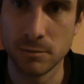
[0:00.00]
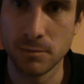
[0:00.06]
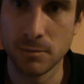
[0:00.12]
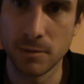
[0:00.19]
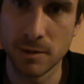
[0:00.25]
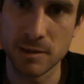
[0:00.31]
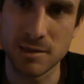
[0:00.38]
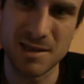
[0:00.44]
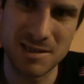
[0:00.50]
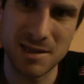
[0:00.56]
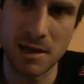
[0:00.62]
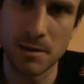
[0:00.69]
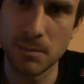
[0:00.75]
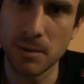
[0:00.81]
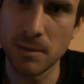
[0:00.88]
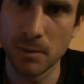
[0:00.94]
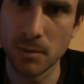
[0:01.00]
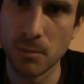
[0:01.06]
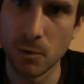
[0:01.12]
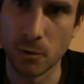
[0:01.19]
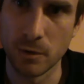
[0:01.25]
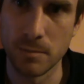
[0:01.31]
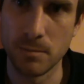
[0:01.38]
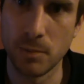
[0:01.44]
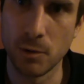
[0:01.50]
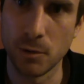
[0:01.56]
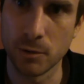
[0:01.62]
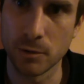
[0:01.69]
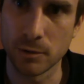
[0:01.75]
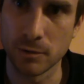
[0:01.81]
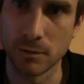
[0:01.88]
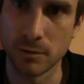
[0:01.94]
because the 10 people are more
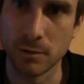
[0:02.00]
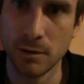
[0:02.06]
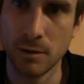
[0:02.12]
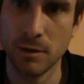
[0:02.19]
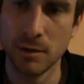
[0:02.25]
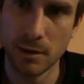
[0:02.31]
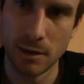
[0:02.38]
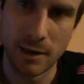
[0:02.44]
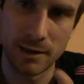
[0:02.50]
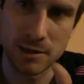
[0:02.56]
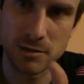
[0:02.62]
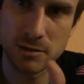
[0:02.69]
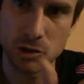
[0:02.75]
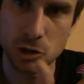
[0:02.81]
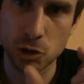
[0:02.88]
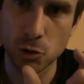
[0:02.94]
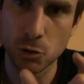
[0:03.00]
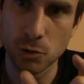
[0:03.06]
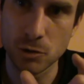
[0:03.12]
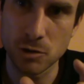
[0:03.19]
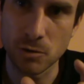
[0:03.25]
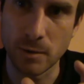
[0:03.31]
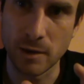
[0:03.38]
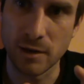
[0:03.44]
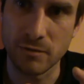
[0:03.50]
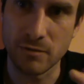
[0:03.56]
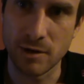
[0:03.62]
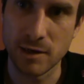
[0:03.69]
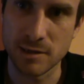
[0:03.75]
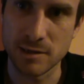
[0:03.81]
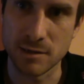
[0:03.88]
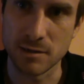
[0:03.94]
important, and it's a shorter way of
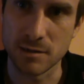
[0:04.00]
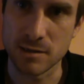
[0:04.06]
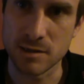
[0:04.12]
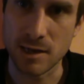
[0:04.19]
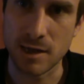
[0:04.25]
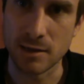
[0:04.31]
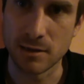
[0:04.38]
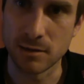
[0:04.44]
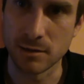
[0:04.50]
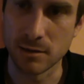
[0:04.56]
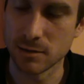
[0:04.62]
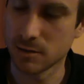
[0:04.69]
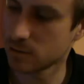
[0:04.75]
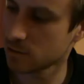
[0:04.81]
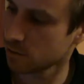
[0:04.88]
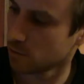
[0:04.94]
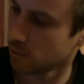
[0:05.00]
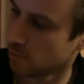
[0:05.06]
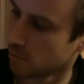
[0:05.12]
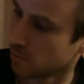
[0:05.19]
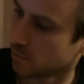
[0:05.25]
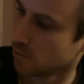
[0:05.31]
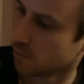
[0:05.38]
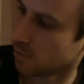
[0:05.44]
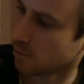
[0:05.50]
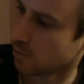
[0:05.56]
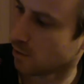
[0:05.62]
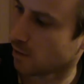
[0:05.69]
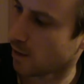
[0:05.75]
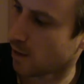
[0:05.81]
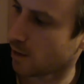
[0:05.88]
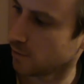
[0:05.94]
writing the sentence.
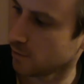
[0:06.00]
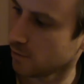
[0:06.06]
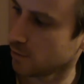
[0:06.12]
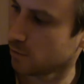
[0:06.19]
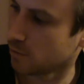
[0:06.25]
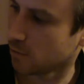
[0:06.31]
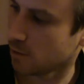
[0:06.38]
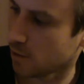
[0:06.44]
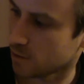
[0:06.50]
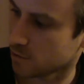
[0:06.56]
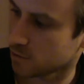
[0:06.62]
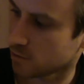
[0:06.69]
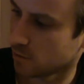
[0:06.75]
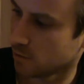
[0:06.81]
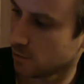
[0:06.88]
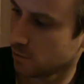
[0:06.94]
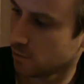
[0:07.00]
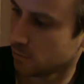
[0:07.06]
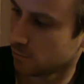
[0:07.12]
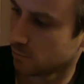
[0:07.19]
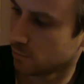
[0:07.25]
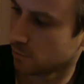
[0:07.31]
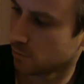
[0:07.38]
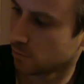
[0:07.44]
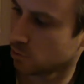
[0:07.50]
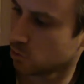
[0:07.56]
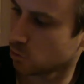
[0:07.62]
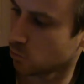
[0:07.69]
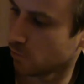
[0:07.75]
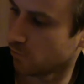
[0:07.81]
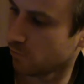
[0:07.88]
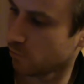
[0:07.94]
And lastly,
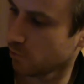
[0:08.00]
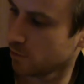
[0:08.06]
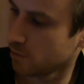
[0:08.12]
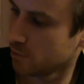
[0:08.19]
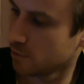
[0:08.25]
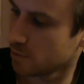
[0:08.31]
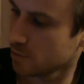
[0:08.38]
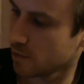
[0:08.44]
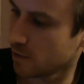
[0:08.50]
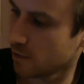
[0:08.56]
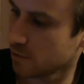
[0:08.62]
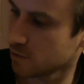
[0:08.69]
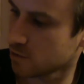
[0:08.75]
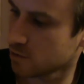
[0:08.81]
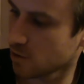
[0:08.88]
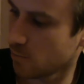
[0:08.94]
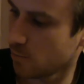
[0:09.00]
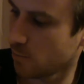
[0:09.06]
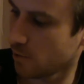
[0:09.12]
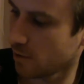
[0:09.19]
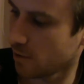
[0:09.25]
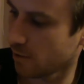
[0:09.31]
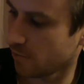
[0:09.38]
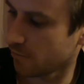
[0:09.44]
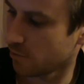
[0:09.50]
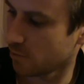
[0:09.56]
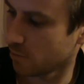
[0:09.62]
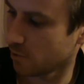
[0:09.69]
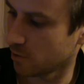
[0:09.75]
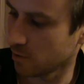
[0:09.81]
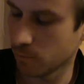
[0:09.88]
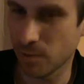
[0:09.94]
to avoid saying somebody,
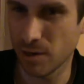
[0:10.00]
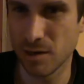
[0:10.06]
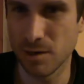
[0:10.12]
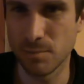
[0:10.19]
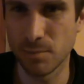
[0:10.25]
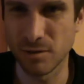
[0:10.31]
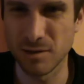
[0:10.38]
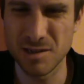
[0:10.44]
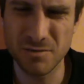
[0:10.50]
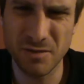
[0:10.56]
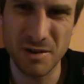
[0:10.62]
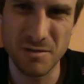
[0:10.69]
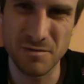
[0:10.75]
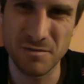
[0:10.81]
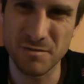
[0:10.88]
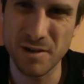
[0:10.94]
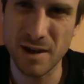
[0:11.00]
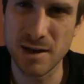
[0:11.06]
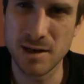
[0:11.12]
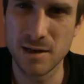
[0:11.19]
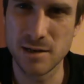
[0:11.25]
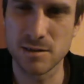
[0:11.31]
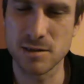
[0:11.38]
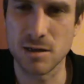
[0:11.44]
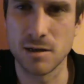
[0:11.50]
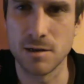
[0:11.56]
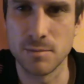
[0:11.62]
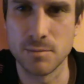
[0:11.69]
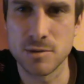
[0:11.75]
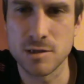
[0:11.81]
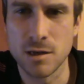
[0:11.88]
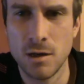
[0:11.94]
everybody, people, these very vague
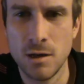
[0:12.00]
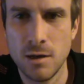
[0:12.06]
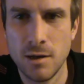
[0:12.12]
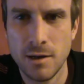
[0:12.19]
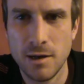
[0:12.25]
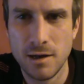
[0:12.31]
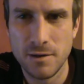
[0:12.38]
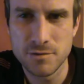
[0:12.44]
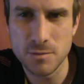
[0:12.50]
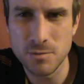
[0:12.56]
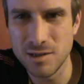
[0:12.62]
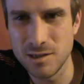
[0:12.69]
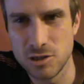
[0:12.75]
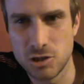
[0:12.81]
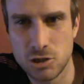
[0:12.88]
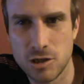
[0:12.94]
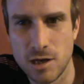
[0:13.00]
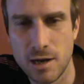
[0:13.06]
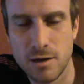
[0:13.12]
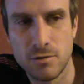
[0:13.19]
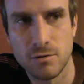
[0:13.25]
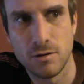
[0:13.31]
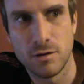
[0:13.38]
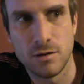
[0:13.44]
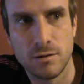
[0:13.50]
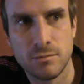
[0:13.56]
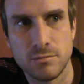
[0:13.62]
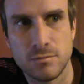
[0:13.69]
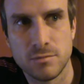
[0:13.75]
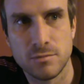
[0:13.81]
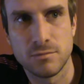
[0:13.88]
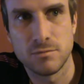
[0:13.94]
terms, if something's general,
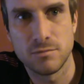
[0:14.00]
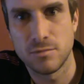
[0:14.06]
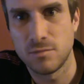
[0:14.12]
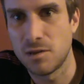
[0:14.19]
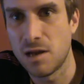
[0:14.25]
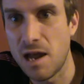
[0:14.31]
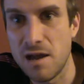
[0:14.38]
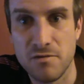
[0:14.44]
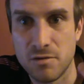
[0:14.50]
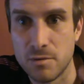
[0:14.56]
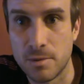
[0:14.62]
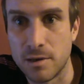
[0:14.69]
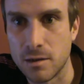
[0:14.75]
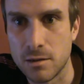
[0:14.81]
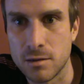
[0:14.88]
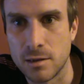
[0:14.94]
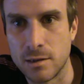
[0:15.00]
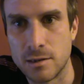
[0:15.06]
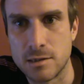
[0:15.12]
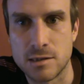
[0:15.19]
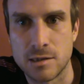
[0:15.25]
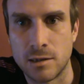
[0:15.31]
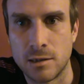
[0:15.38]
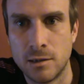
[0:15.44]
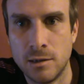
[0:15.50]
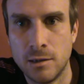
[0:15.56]
everybody thinks it.